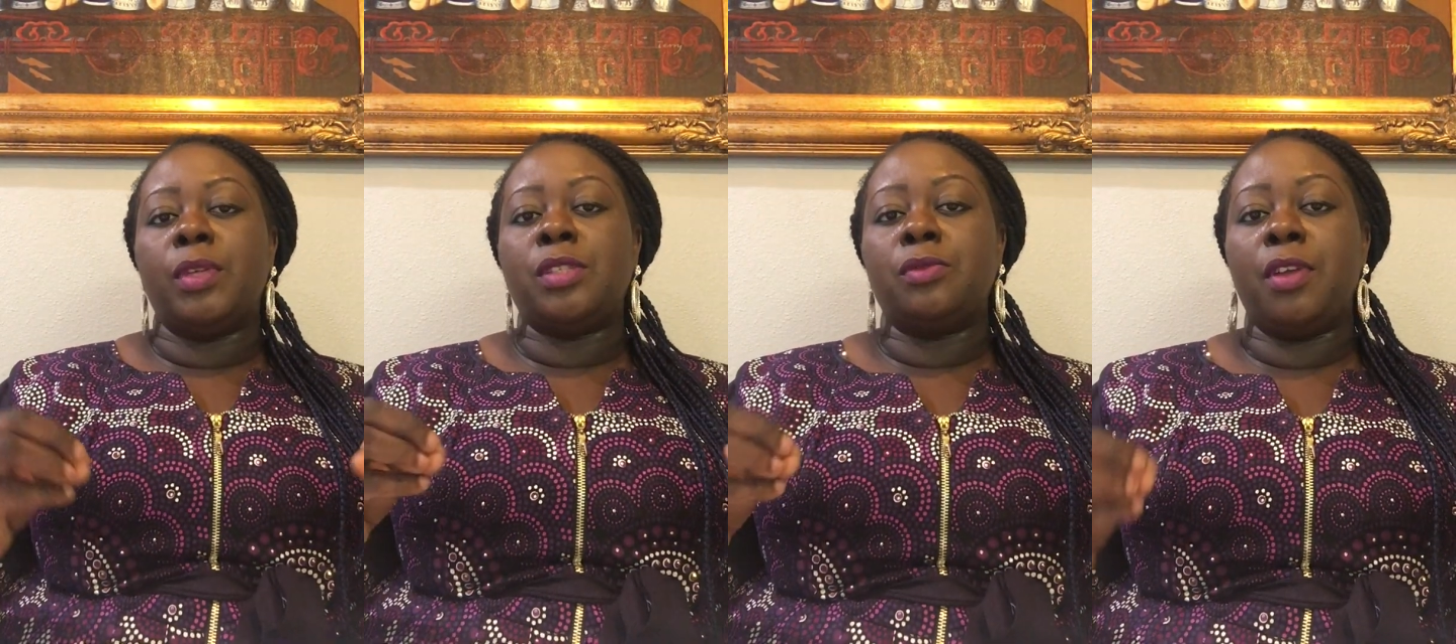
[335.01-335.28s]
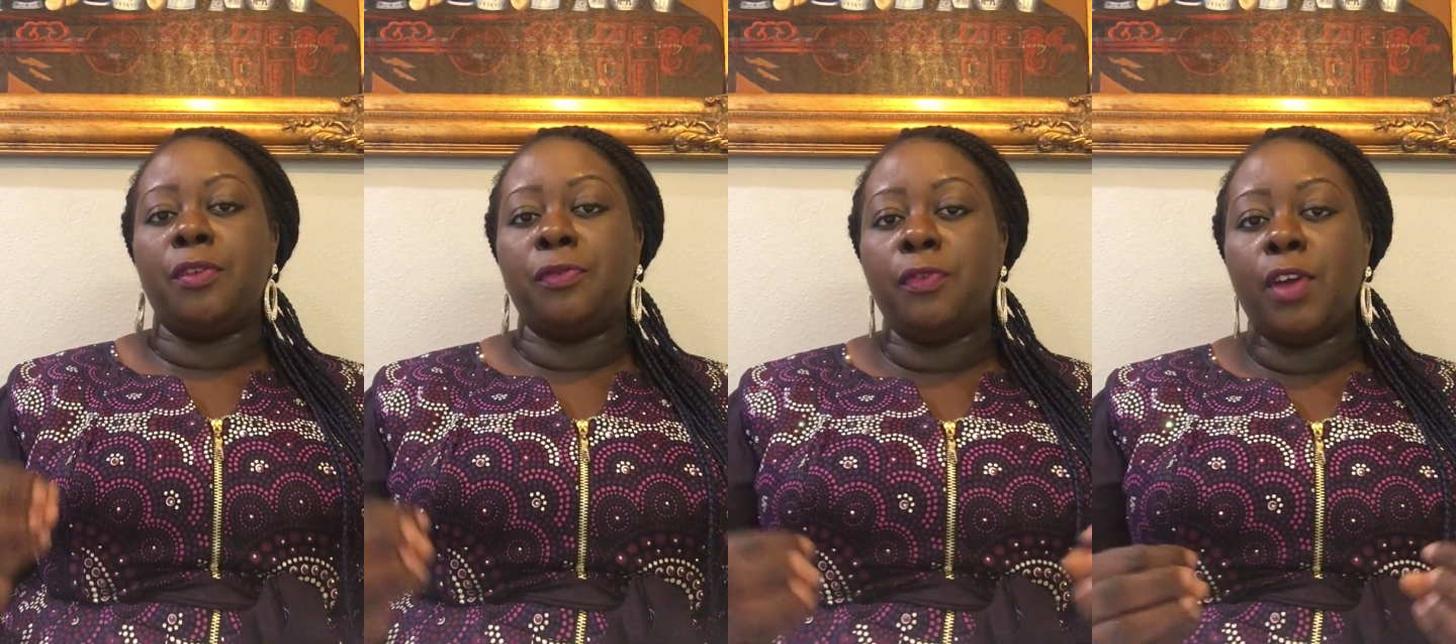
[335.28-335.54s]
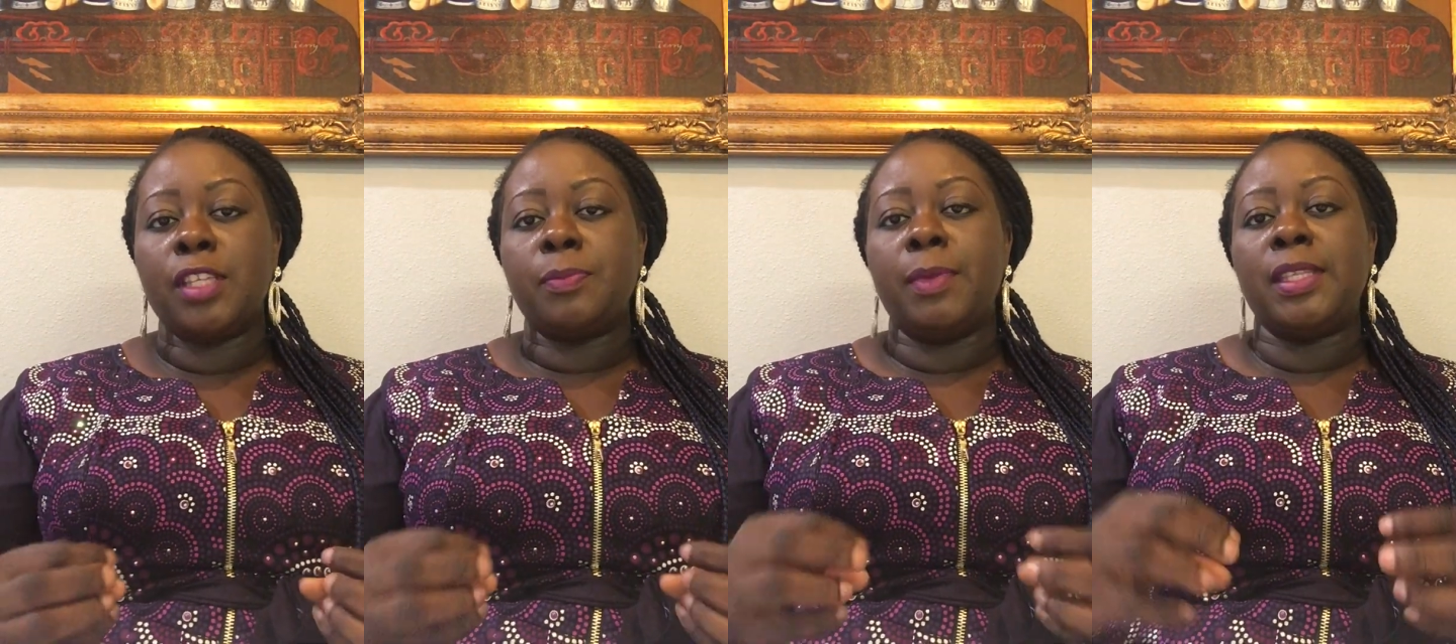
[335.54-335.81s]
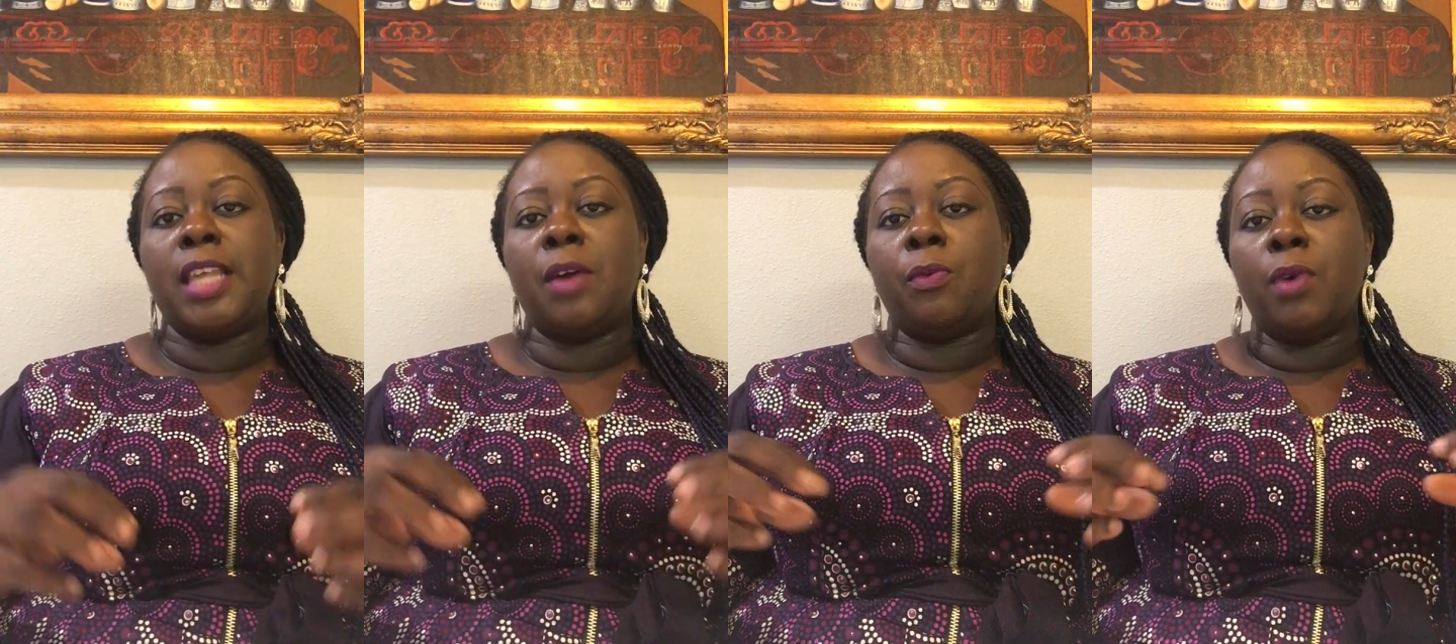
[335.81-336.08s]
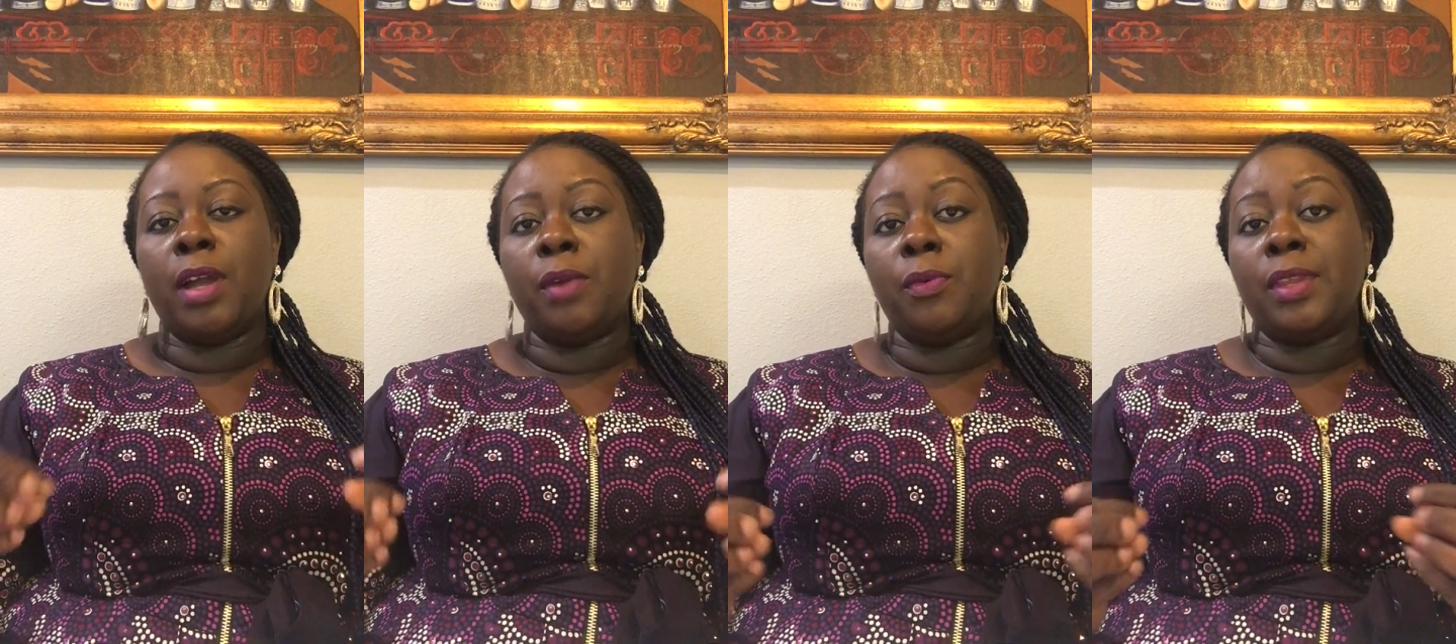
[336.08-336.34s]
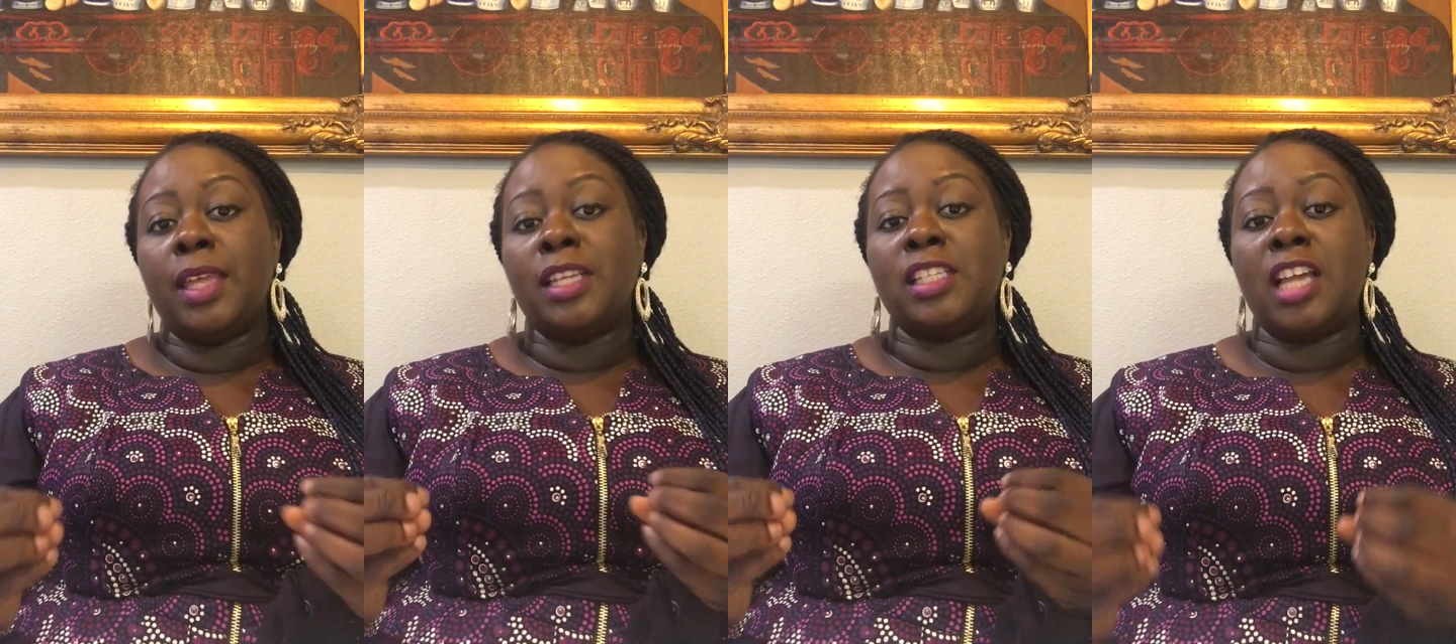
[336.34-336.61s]
with reinforcement and working
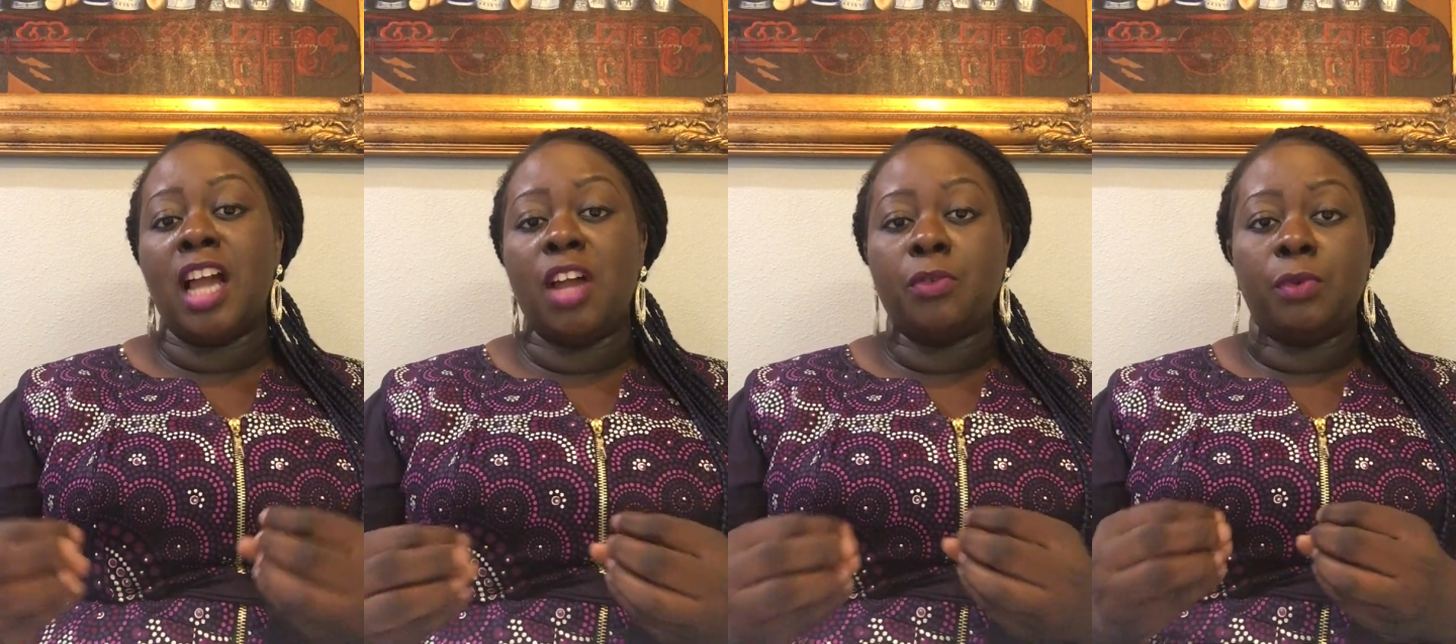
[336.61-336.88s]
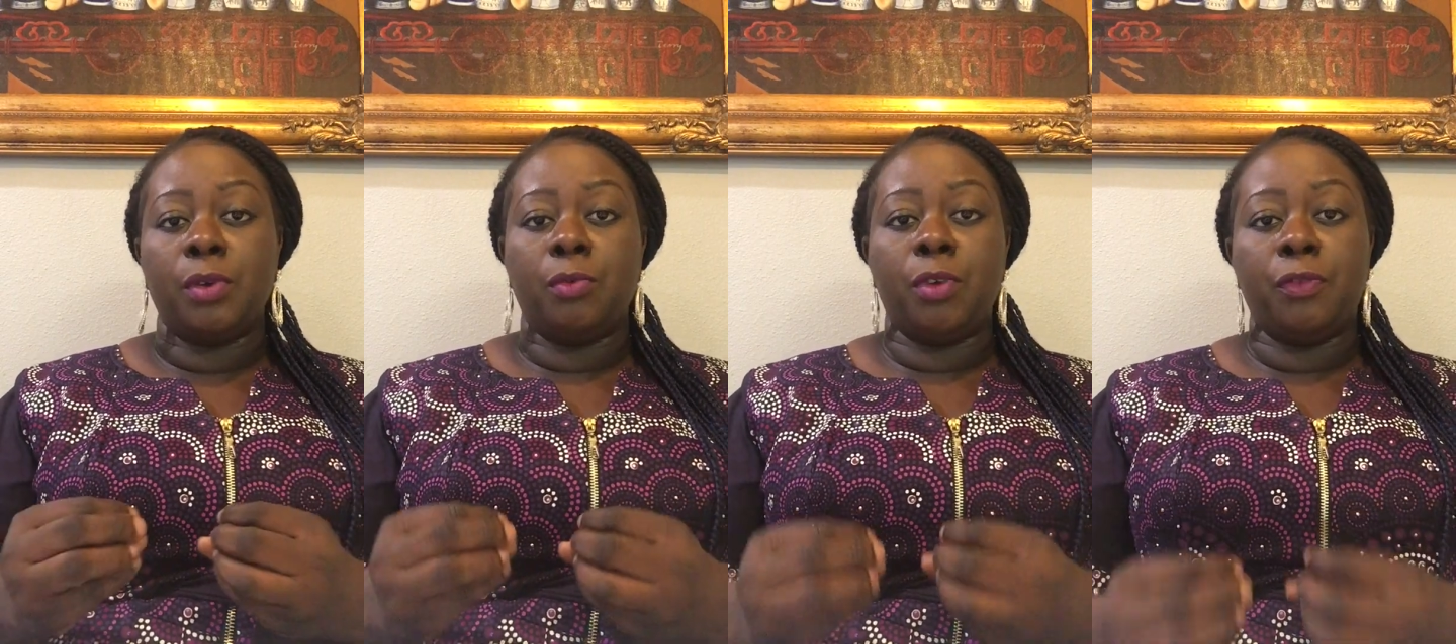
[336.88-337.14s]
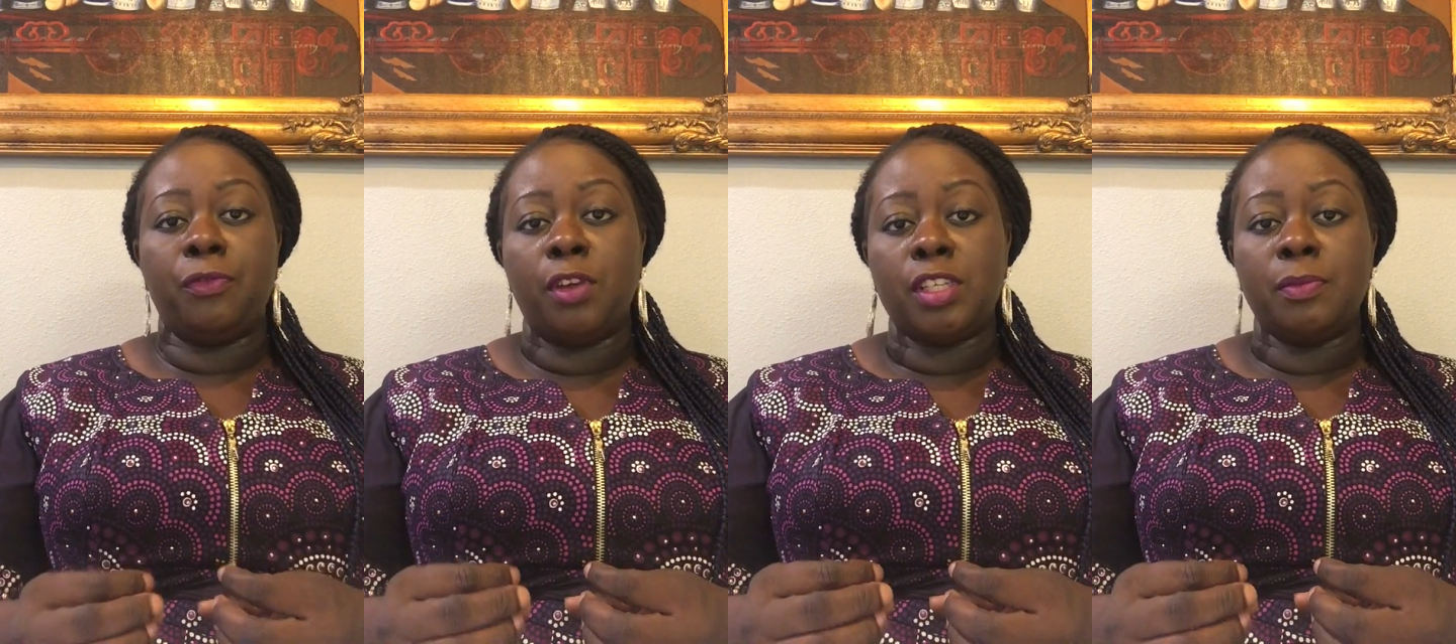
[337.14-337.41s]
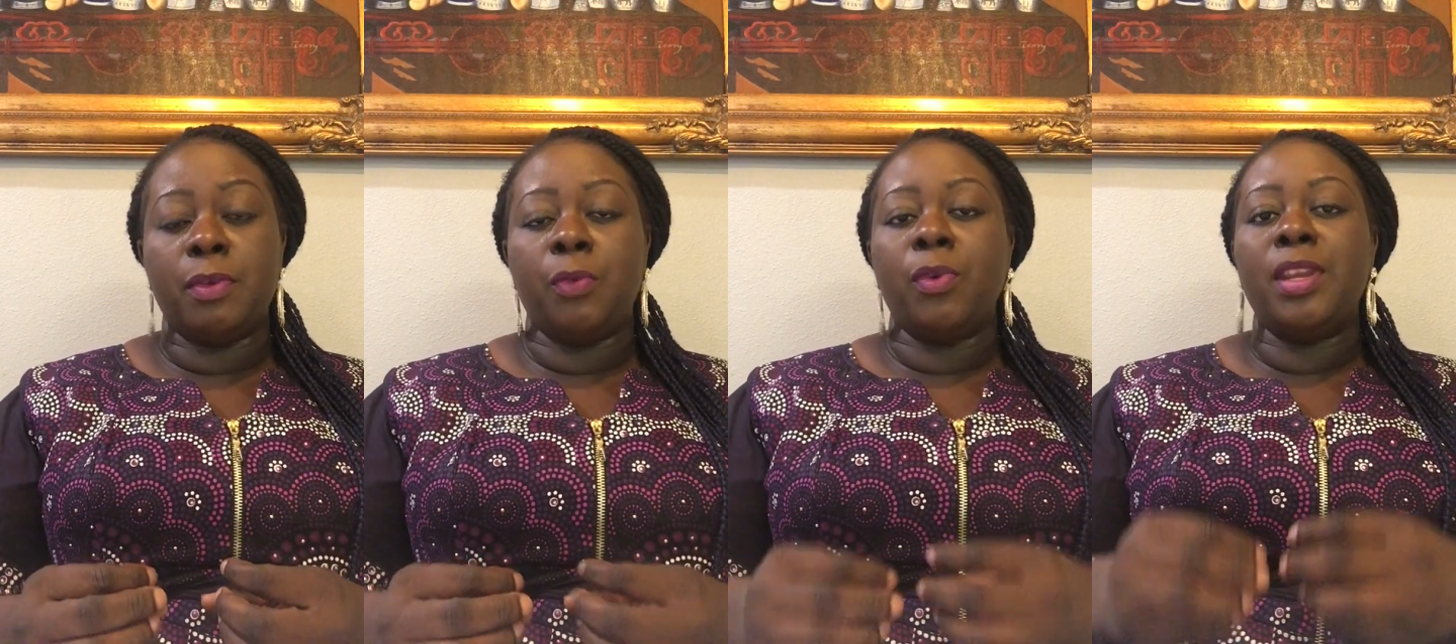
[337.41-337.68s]
with a child with reinforcement,